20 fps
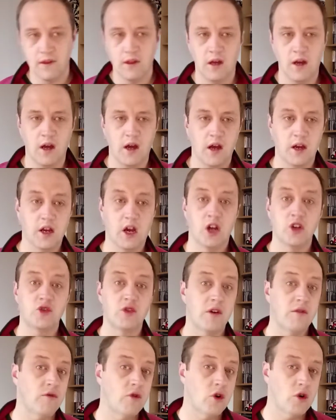a
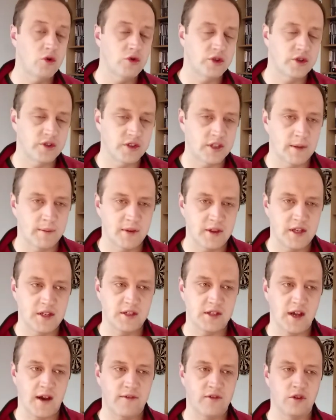country road some of
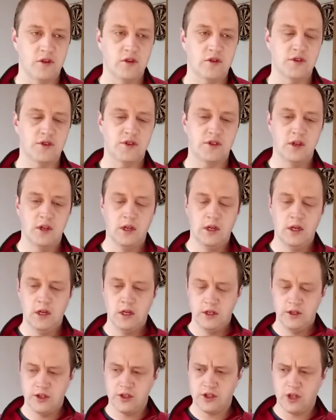these afternoons
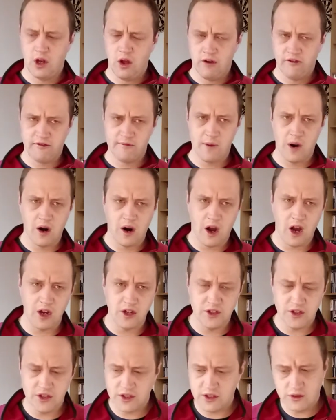just along from our
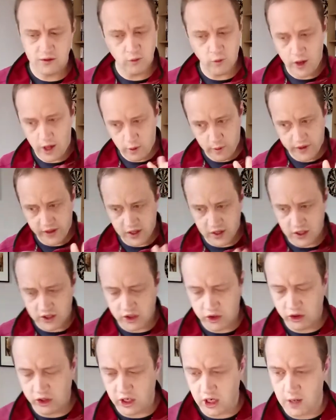house, well within the
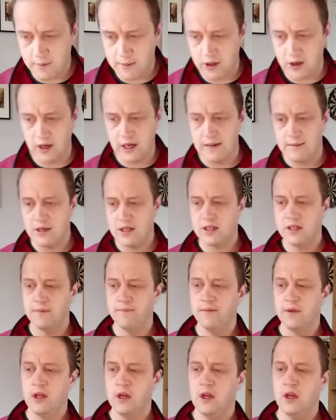two kilometre limit.
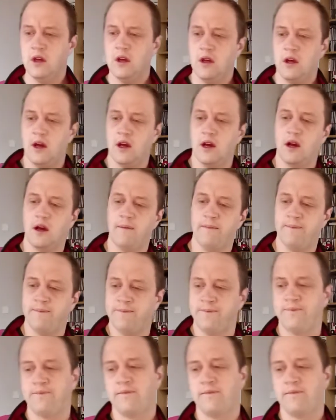Um,